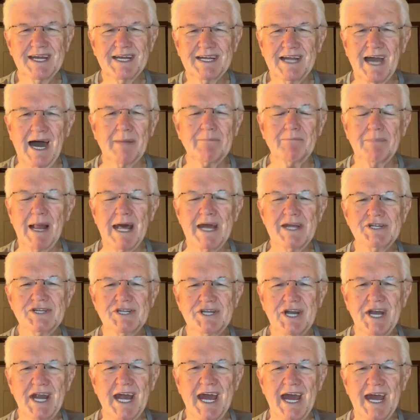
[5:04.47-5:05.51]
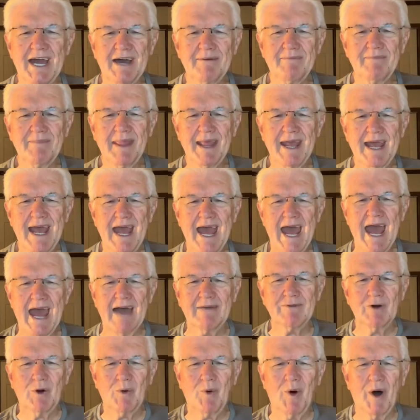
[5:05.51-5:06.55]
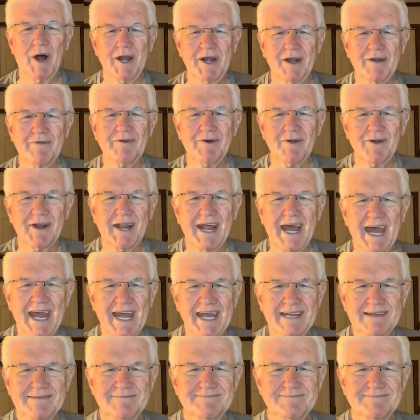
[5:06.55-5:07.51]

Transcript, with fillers: God bless you now. Have a wonderful day.